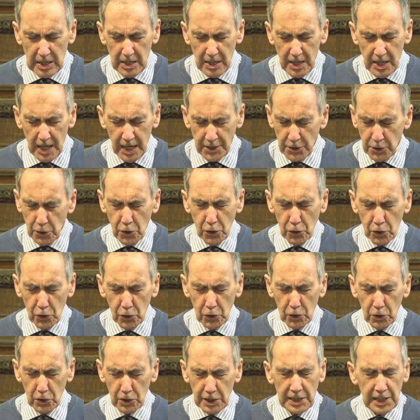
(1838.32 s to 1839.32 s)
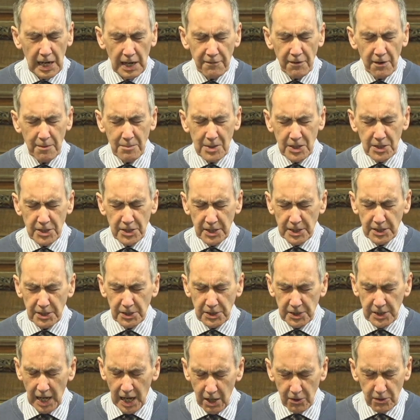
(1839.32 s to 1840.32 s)
And all government
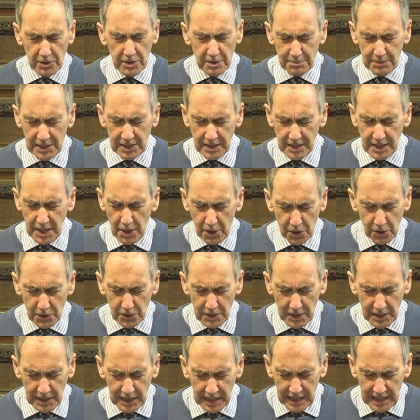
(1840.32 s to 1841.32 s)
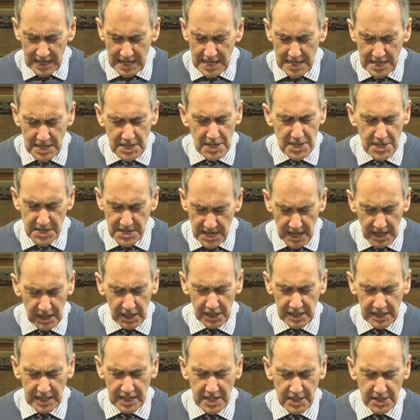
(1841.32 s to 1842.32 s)
is ultimately only a
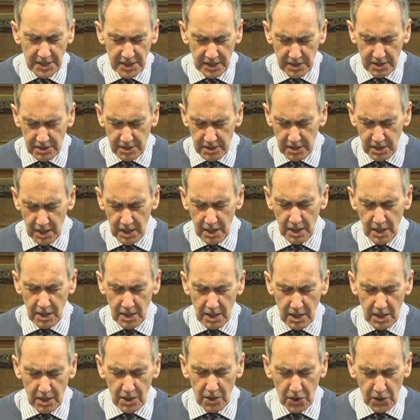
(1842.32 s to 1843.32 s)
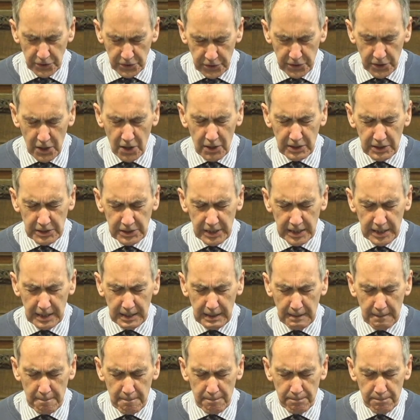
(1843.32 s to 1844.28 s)
delegated authority.